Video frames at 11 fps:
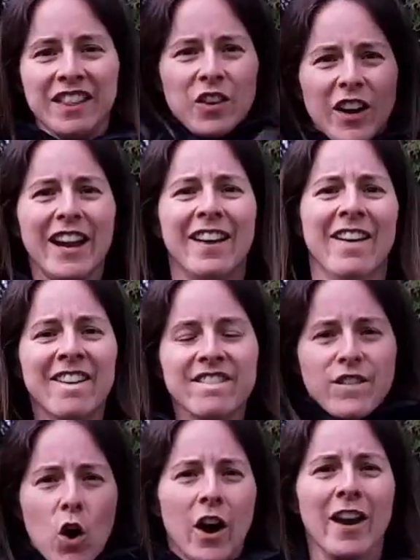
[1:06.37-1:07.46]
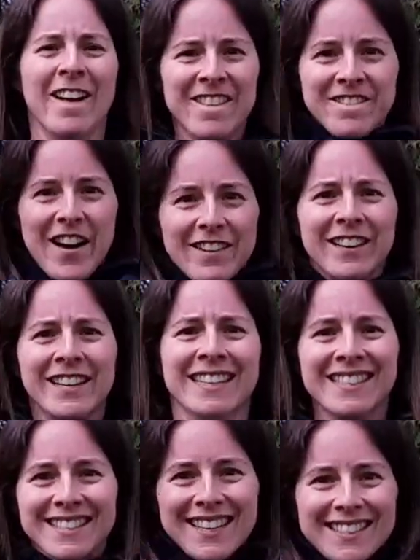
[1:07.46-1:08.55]
Three, four, five,
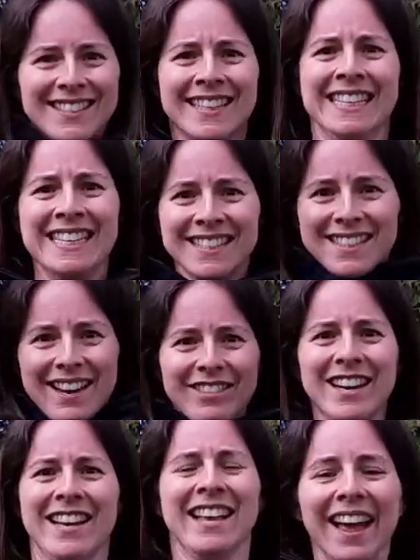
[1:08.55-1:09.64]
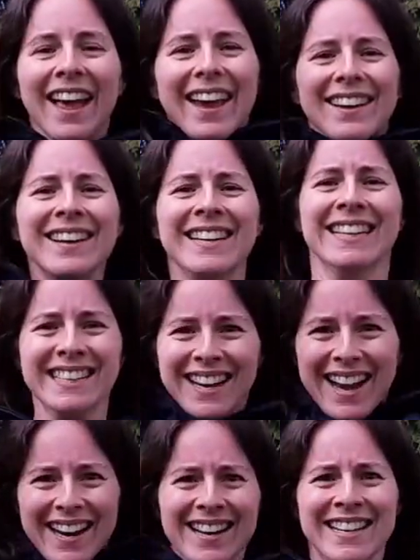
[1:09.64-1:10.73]
six, seven, eight,
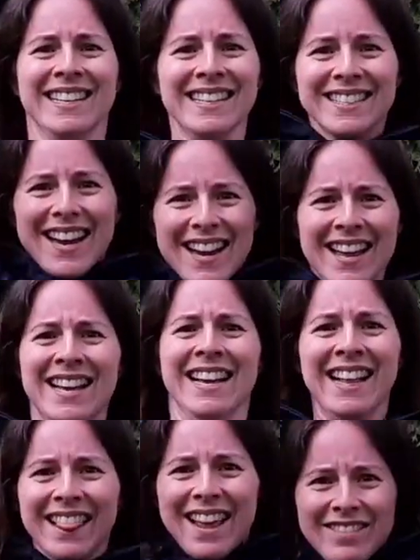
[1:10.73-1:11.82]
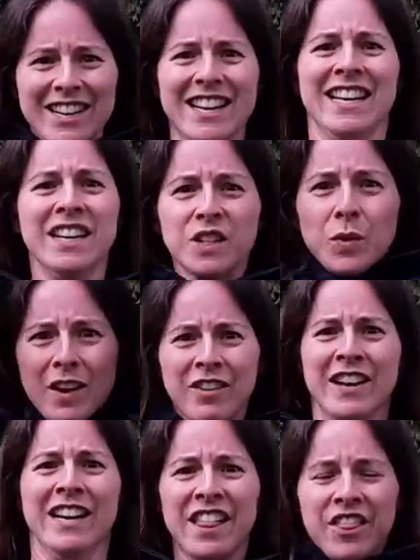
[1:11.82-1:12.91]
nine, ten, eleven, twelve,
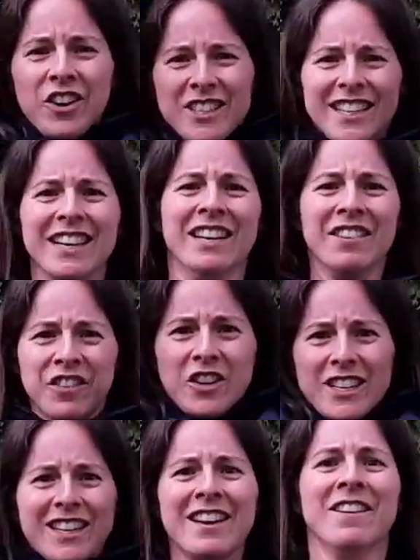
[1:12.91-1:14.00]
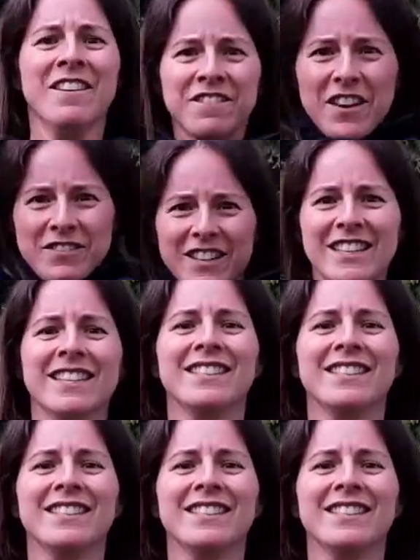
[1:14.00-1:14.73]
thirteen, fourteen, fifteen.